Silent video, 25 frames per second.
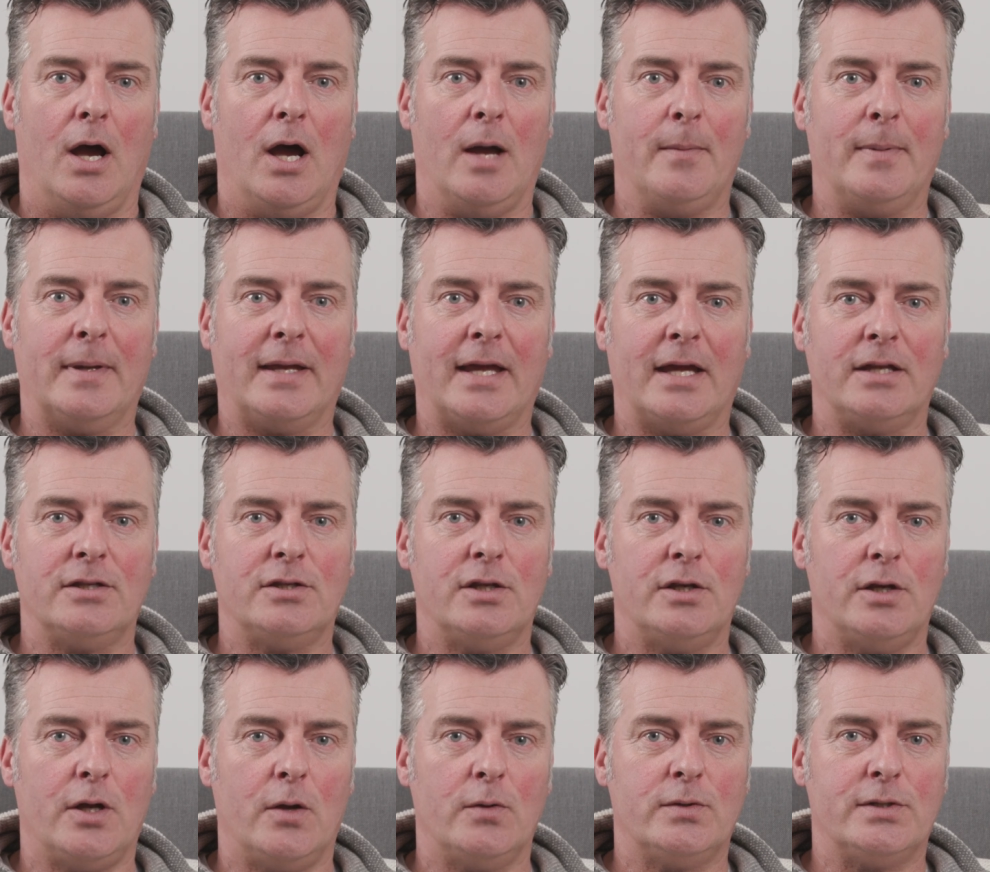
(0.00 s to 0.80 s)
I began
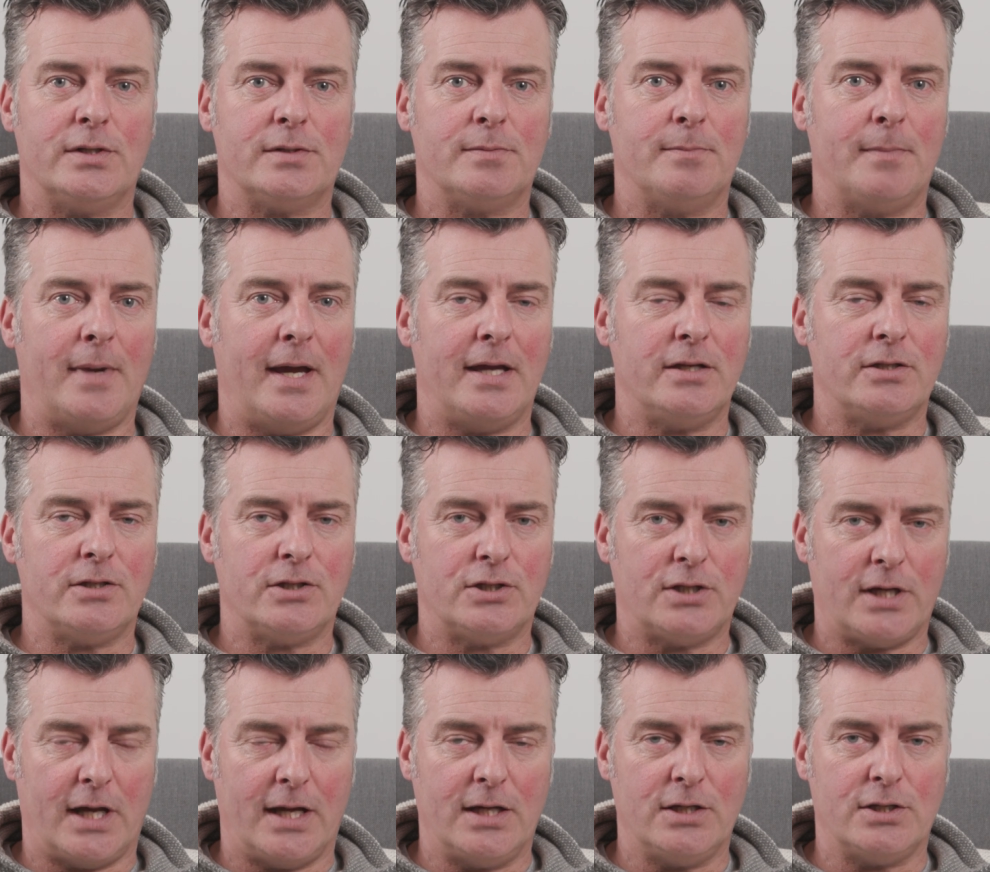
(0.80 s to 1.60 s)
to notice major
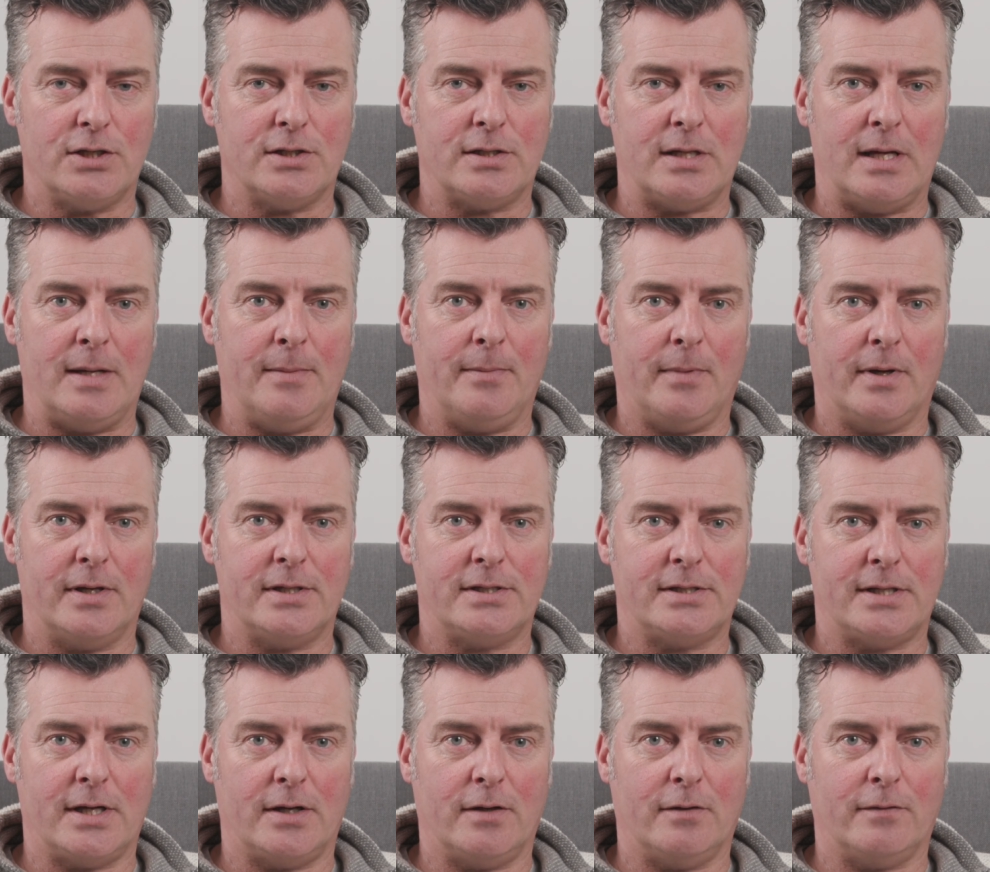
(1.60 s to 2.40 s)
changes in
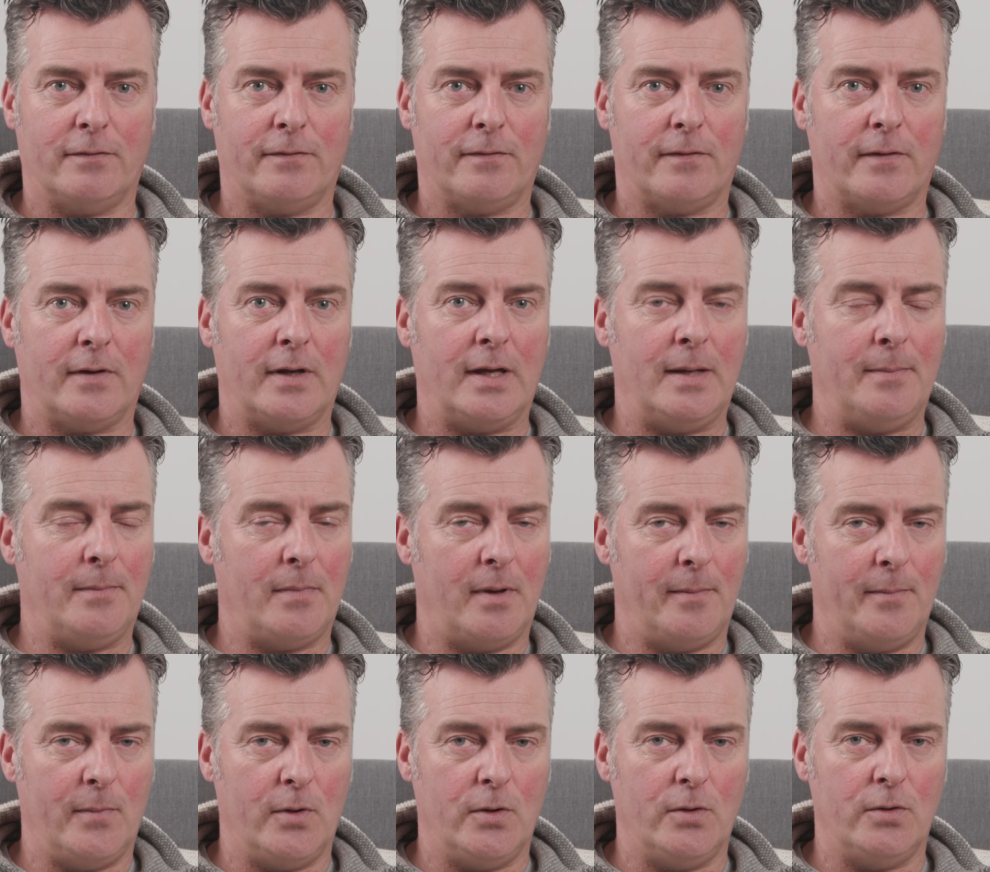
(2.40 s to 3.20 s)
myself, in
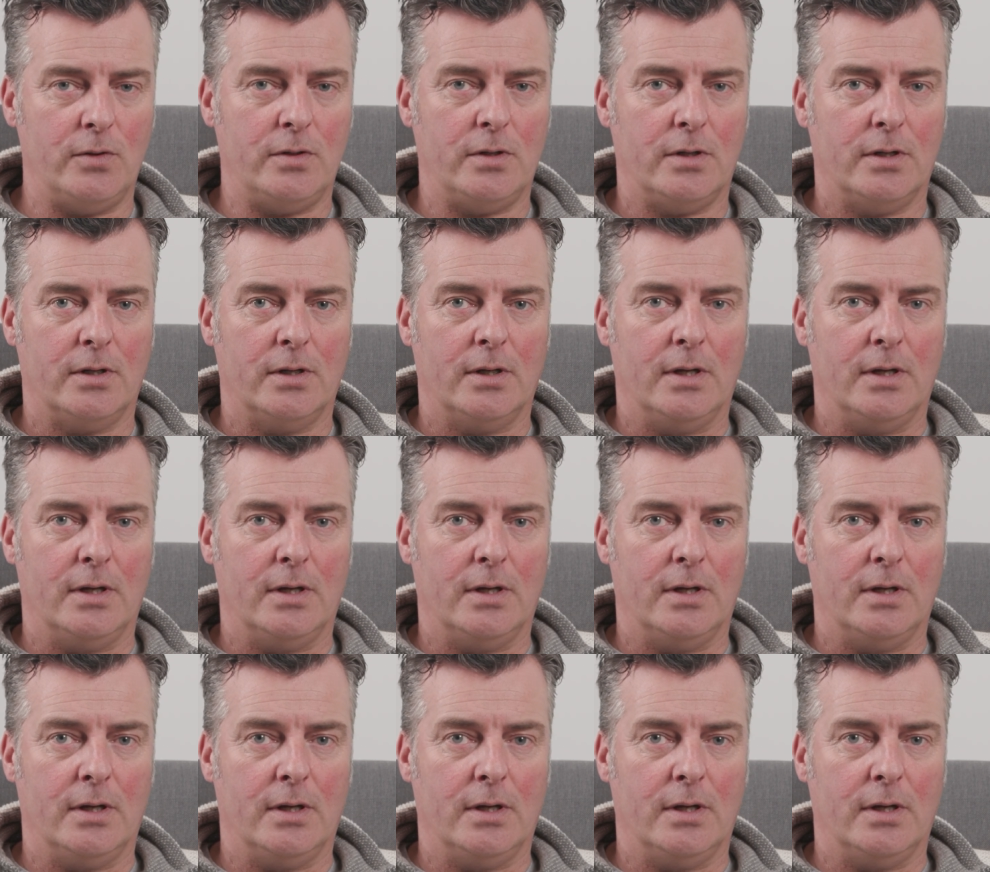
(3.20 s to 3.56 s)
my mood,